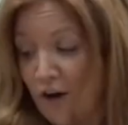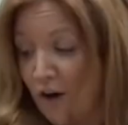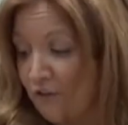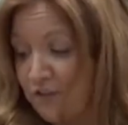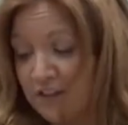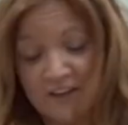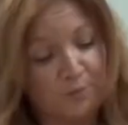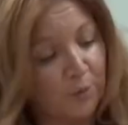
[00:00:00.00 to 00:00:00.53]

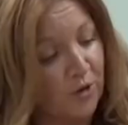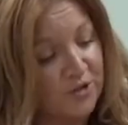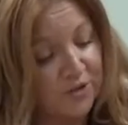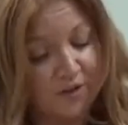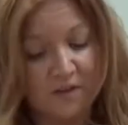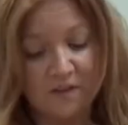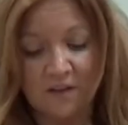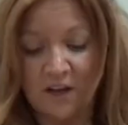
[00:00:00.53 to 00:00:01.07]
of these
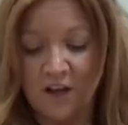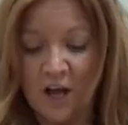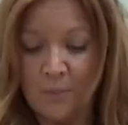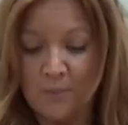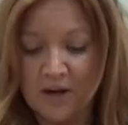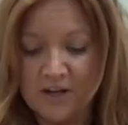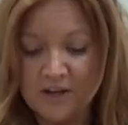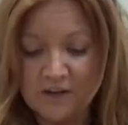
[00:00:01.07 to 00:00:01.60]
bottles
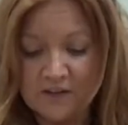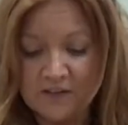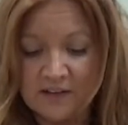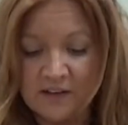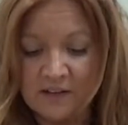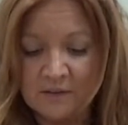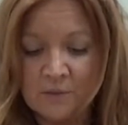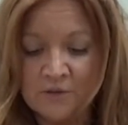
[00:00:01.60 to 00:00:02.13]
by
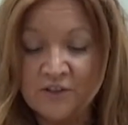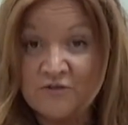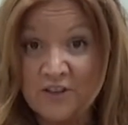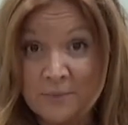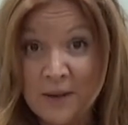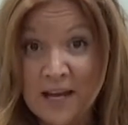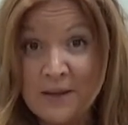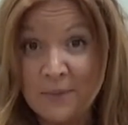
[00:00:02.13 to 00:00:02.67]
using some of this
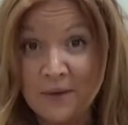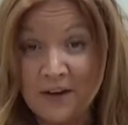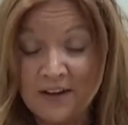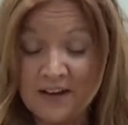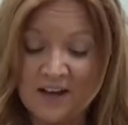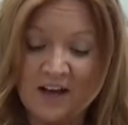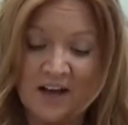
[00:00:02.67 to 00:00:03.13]
shredded paper,